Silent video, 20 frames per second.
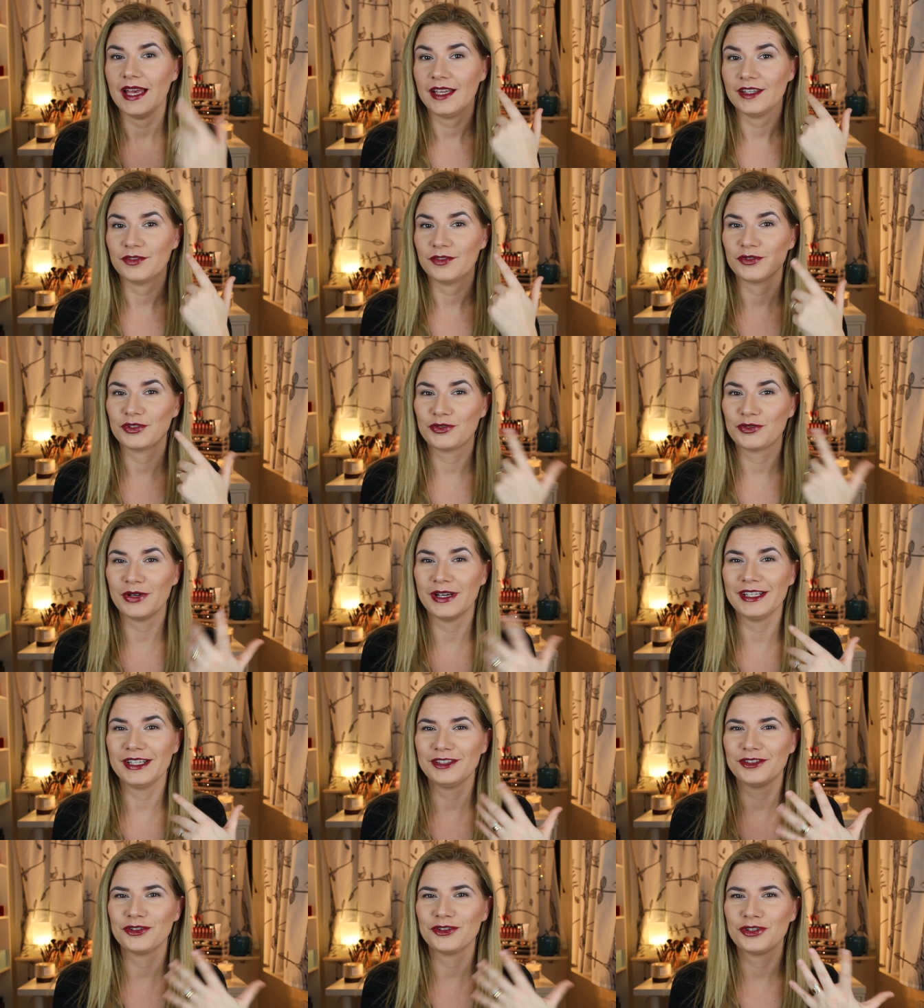and she was
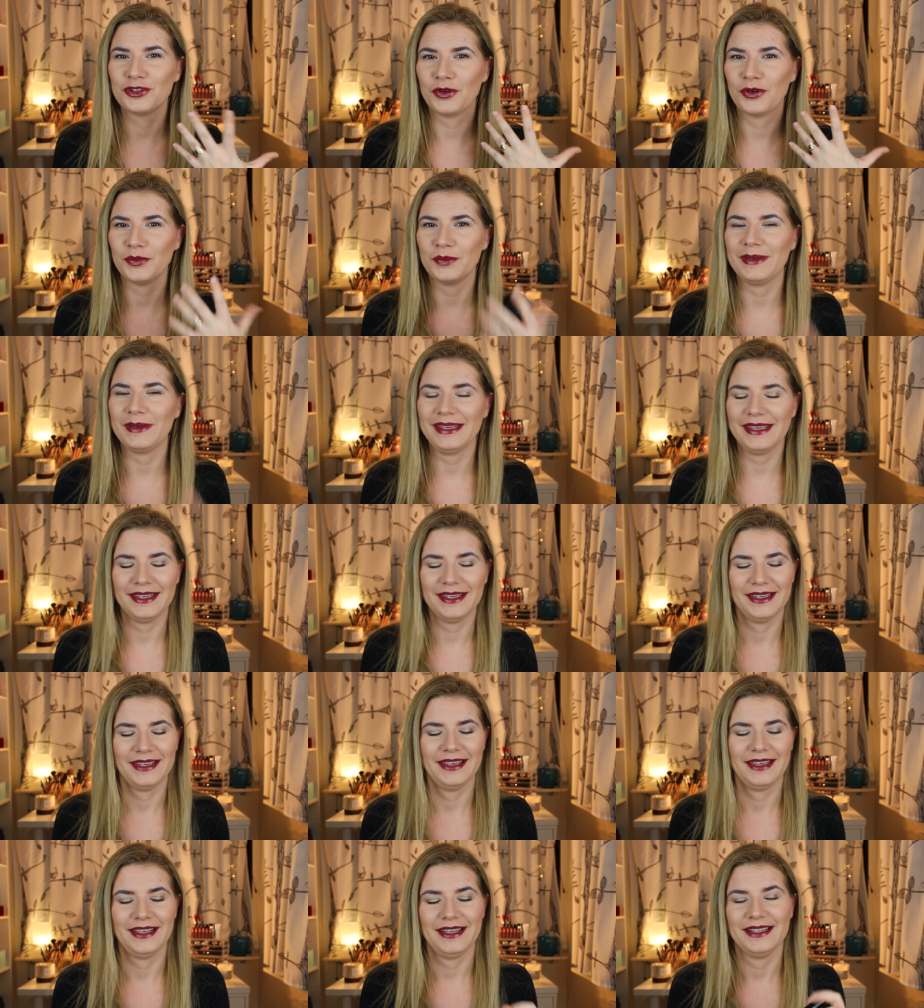trying to show me
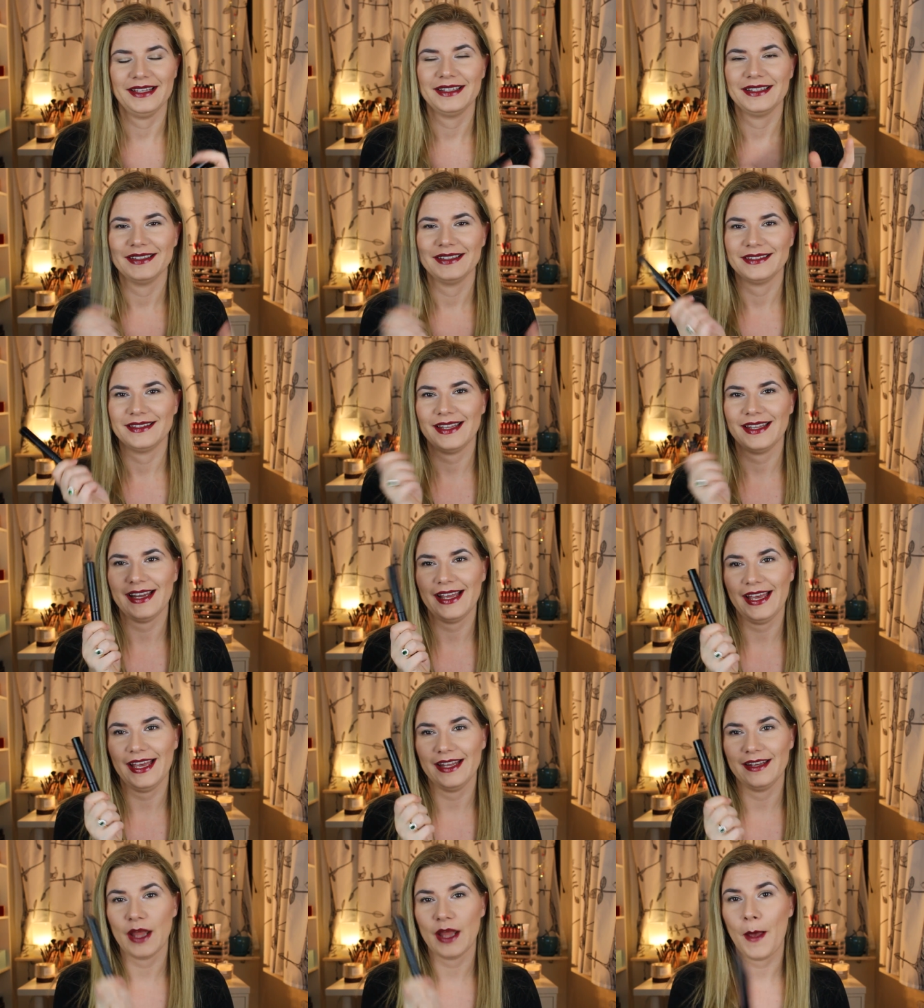that I
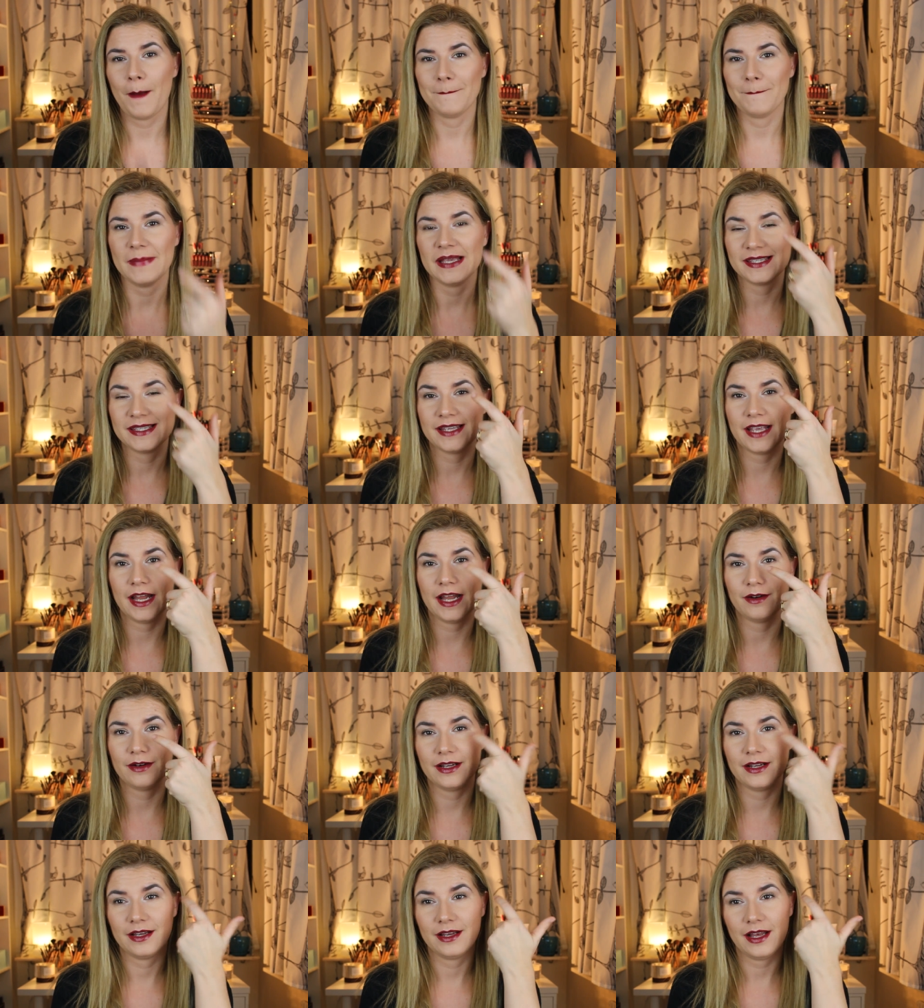had
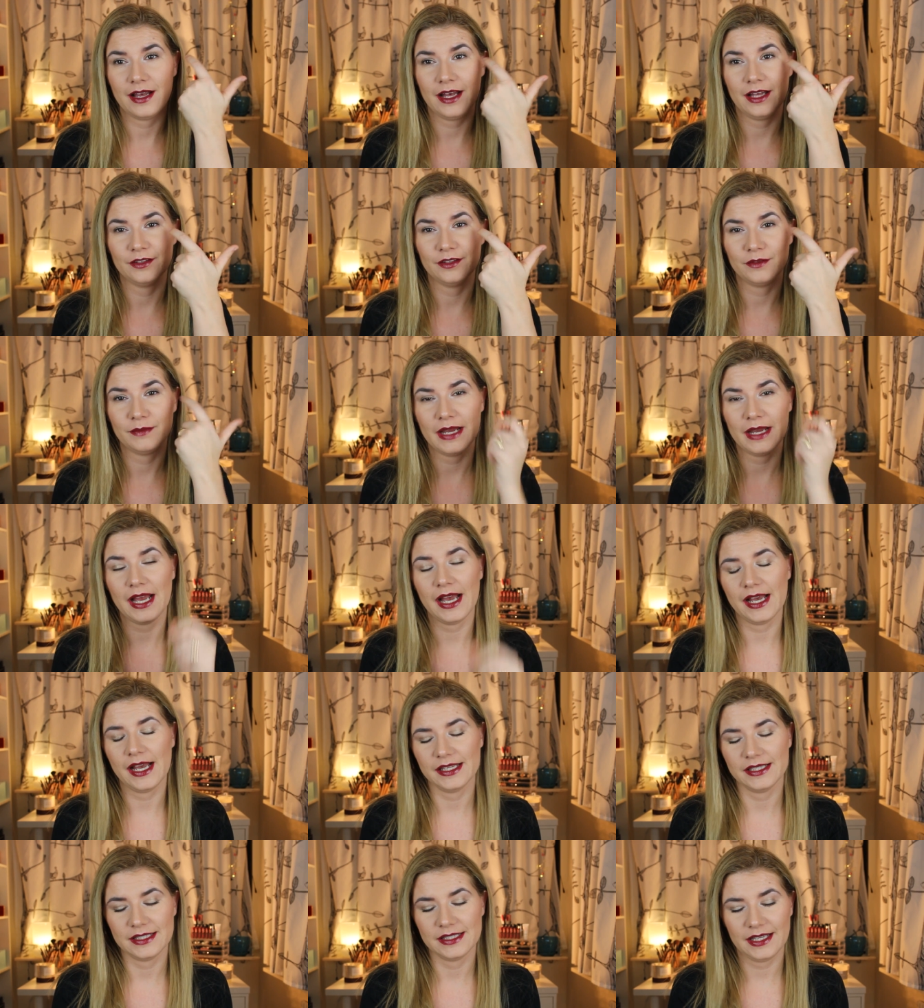mascara under my
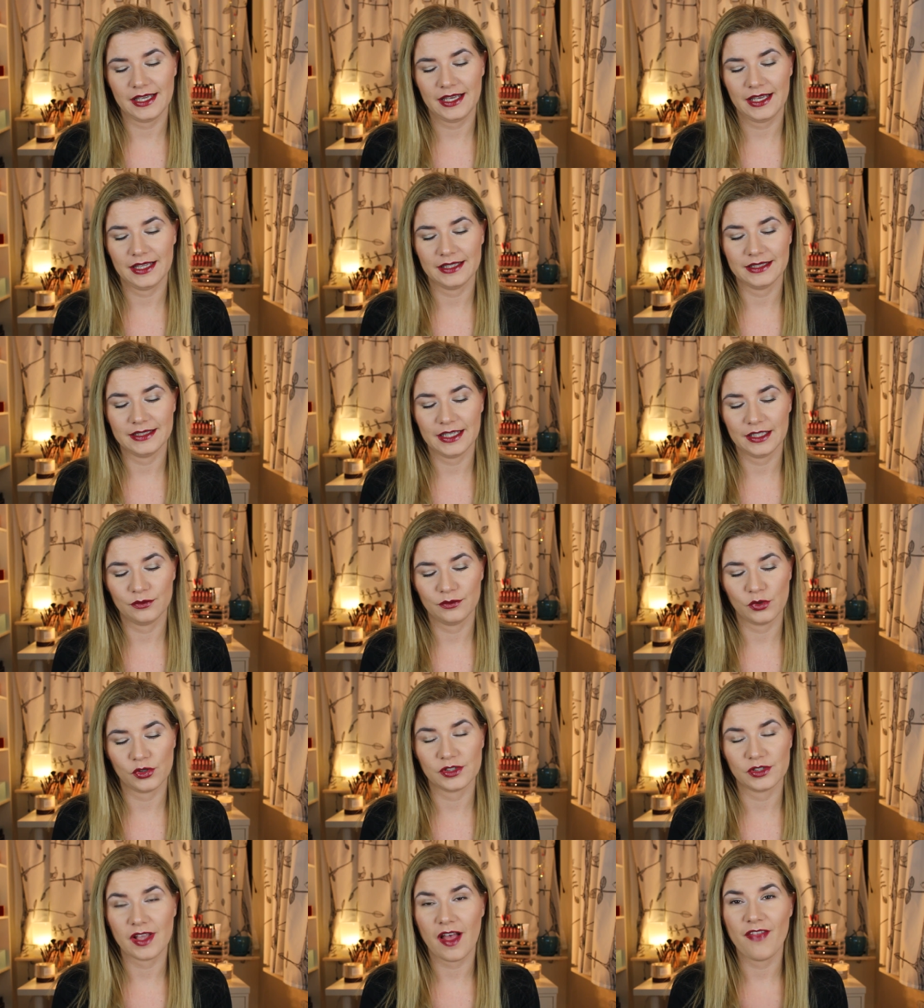eyes and that
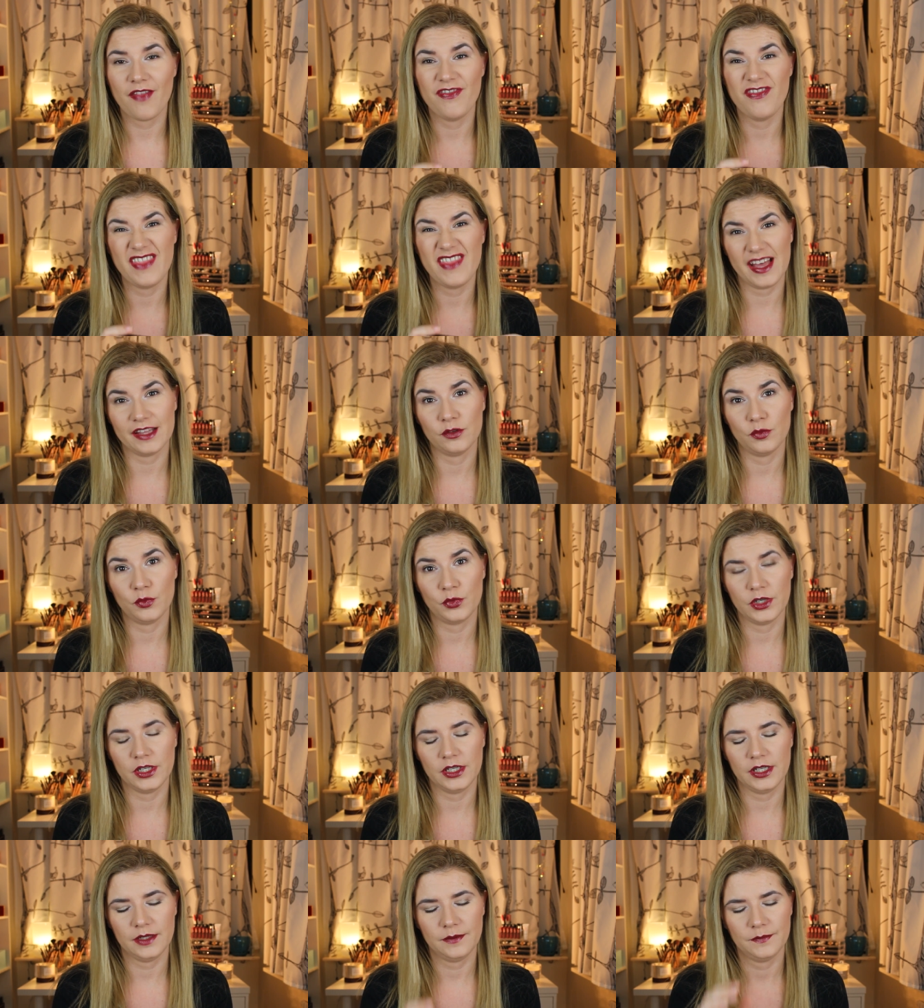was not
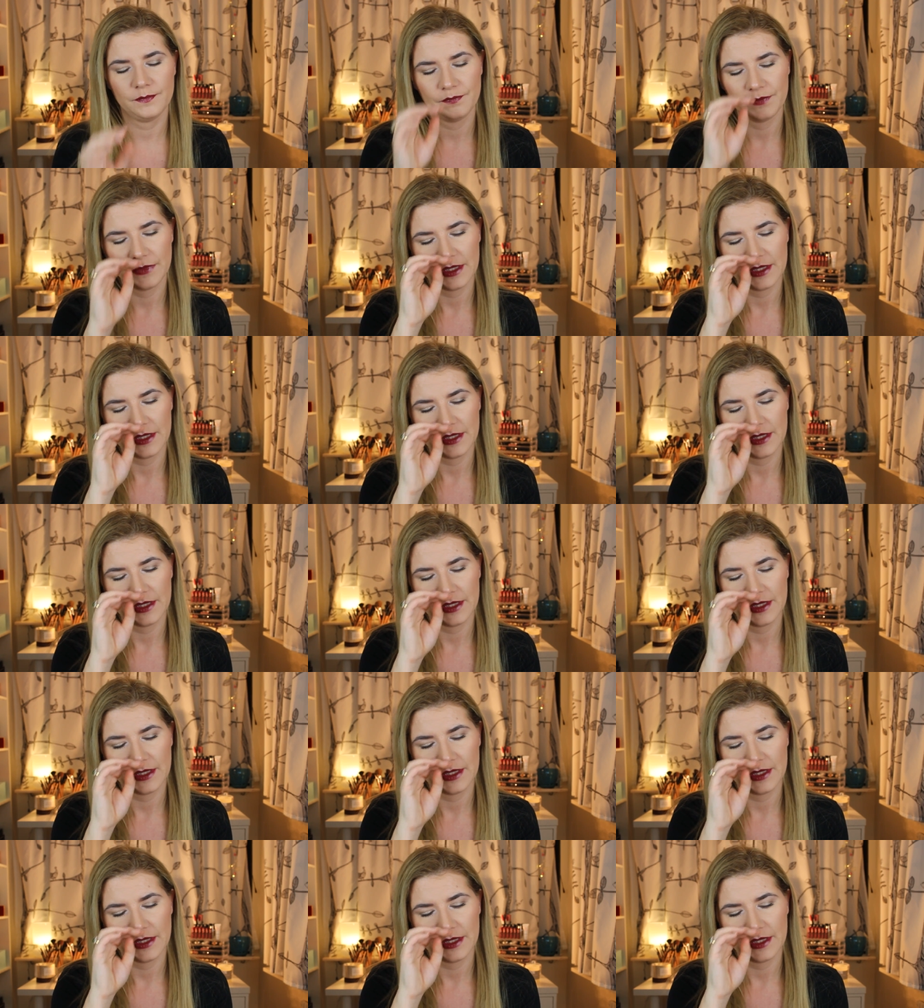pretty.